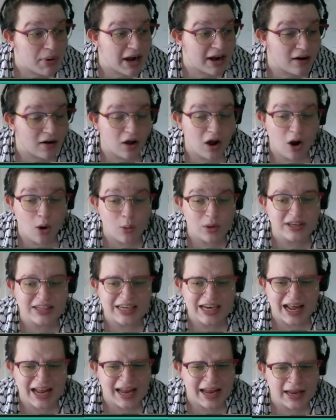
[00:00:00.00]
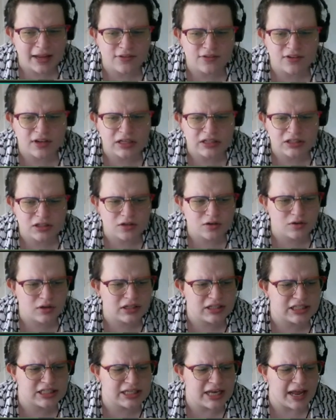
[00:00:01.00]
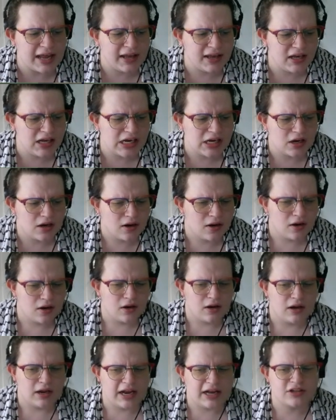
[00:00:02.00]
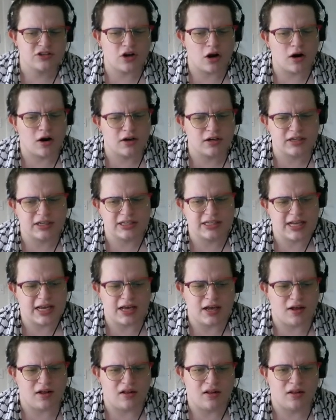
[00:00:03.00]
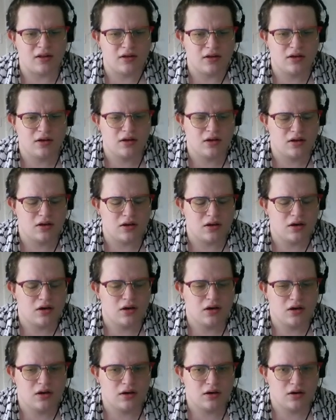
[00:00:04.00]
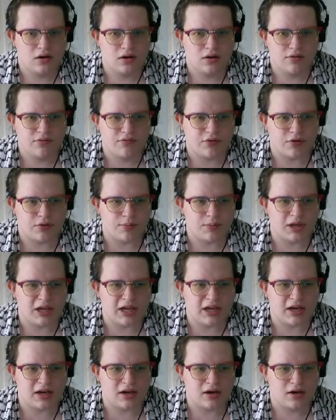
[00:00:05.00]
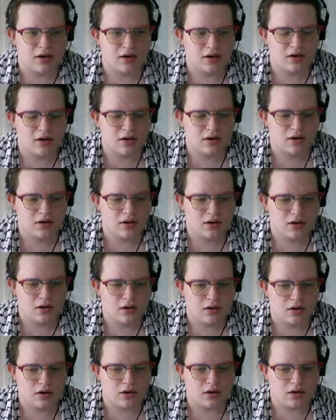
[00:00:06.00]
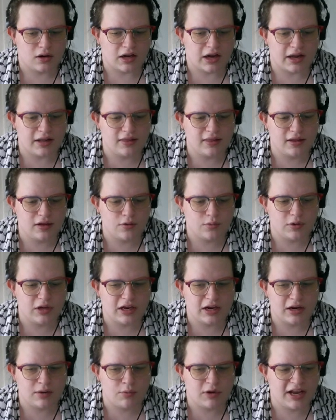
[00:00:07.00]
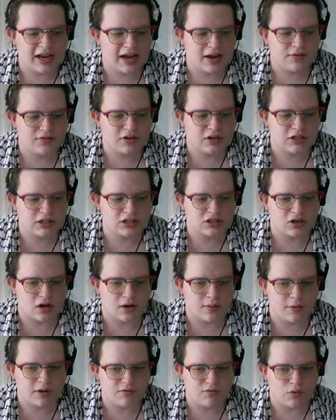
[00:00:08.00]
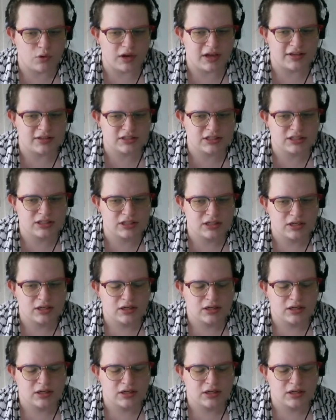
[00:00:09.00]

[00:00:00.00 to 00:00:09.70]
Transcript: Oh, did I hit Zigzagoon instead? It's hard to tell for me. I think we have to Disarming Voice.